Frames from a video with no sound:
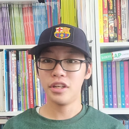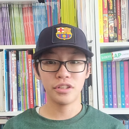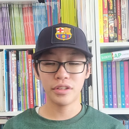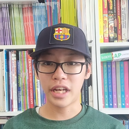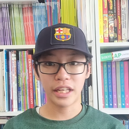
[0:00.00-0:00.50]

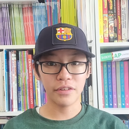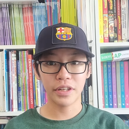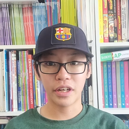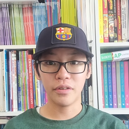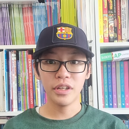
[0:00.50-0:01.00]
So yeah, here we
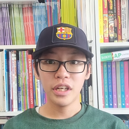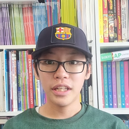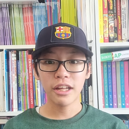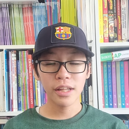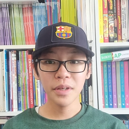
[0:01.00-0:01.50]
go.
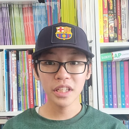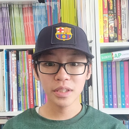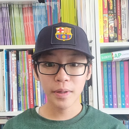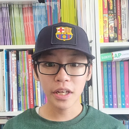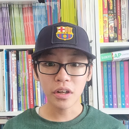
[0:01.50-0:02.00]
Now, let me
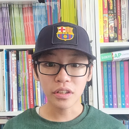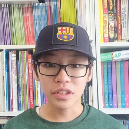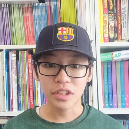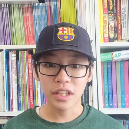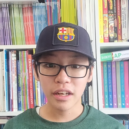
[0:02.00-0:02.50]
explain all this
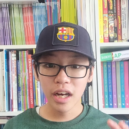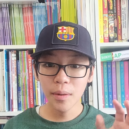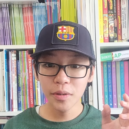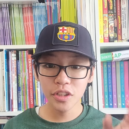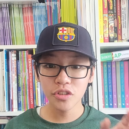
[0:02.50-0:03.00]
here. Now,
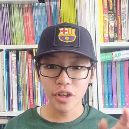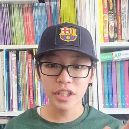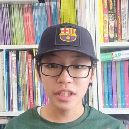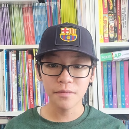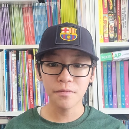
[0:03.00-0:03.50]
composite
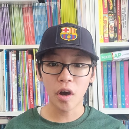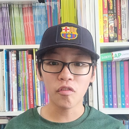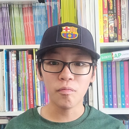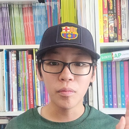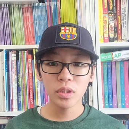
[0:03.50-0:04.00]
traits
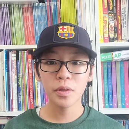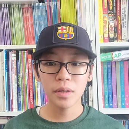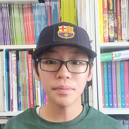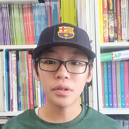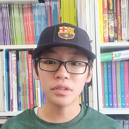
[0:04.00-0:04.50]
involve multiple
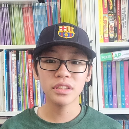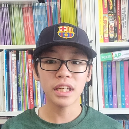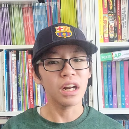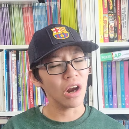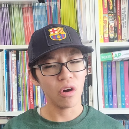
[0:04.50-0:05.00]
components
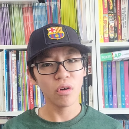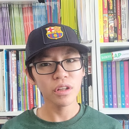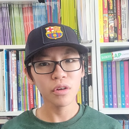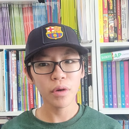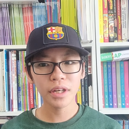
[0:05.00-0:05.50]
that
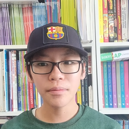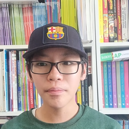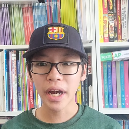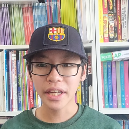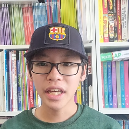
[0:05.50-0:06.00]
only when
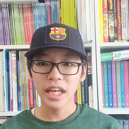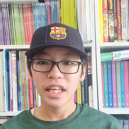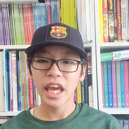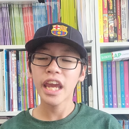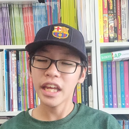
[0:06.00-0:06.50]
combined
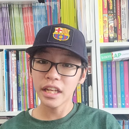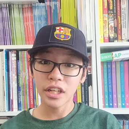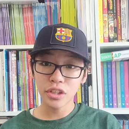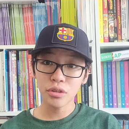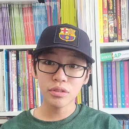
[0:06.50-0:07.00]
gain a
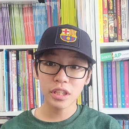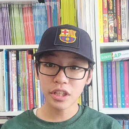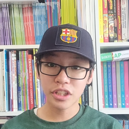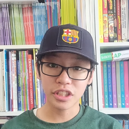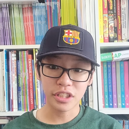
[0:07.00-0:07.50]
new
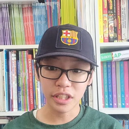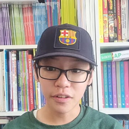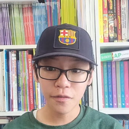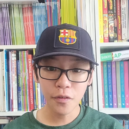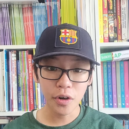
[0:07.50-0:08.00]
synergistic
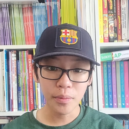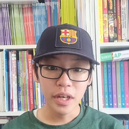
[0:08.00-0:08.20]
form.